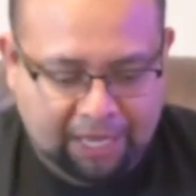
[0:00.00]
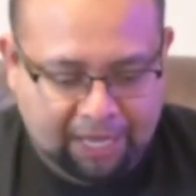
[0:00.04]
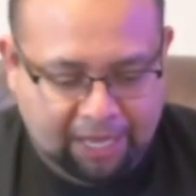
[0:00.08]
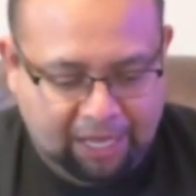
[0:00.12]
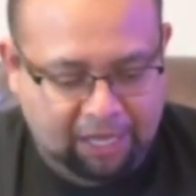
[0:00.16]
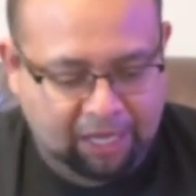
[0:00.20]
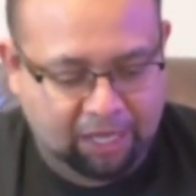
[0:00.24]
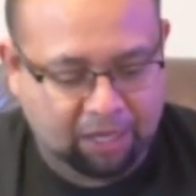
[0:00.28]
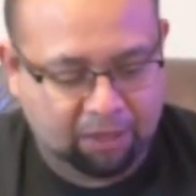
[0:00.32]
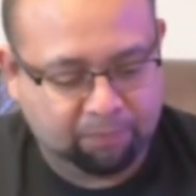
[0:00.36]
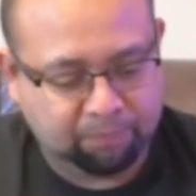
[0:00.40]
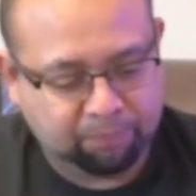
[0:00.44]

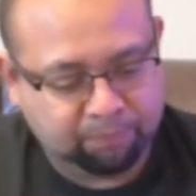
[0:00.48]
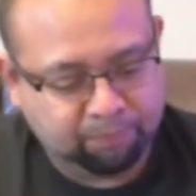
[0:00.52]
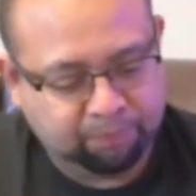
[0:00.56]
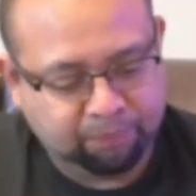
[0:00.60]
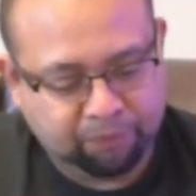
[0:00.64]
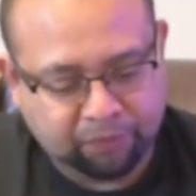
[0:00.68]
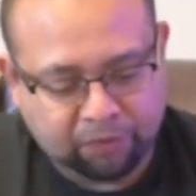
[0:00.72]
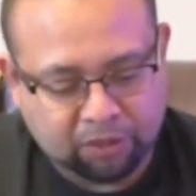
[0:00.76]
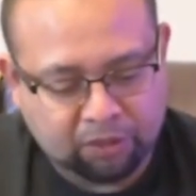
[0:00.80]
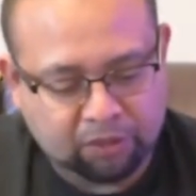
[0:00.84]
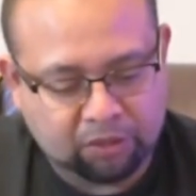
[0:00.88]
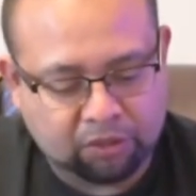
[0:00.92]
amp,
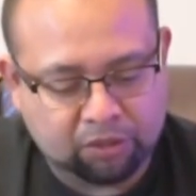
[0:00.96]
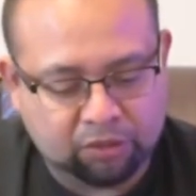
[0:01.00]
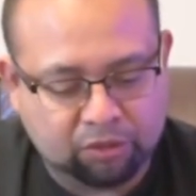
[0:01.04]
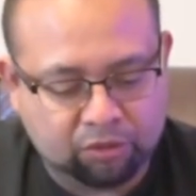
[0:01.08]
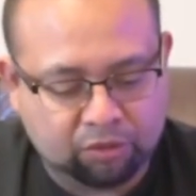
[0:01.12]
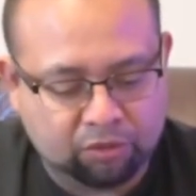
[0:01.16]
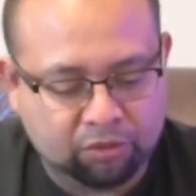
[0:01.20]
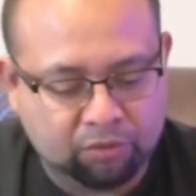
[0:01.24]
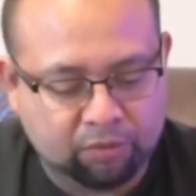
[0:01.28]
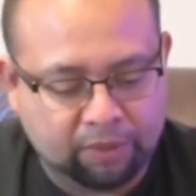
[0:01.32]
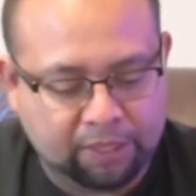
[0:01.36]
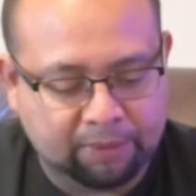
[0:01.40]
you could
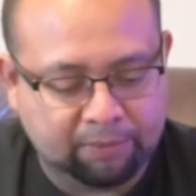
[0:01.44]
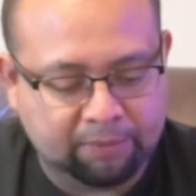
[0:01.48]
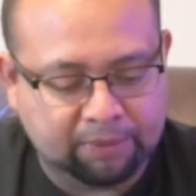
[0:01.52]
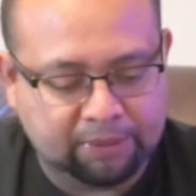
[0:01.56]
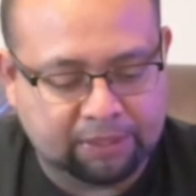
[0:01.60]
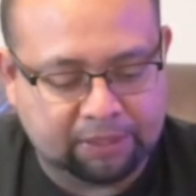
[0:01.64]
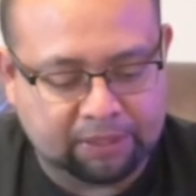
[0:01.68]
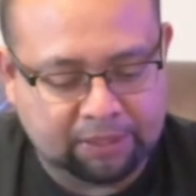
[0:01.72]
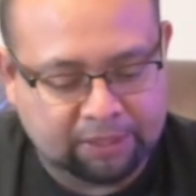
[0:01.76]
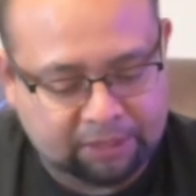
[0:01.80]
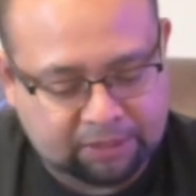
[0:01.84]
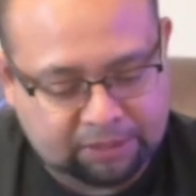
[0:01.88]
do away
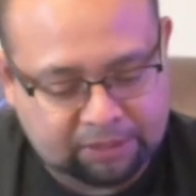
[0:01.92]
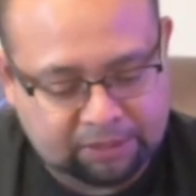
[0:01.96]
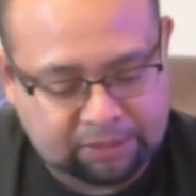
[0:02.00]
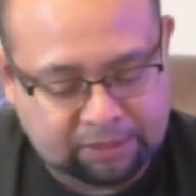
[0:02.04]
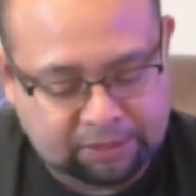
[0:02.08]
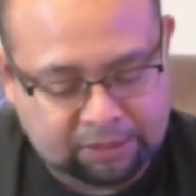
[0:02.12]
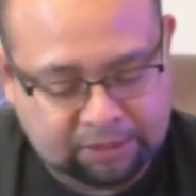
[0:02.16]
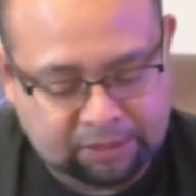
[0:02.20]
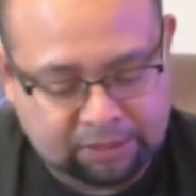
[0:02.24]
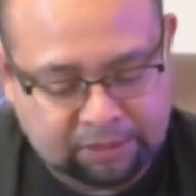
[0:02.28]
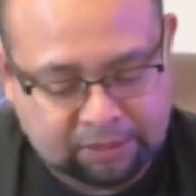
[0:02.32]
with this.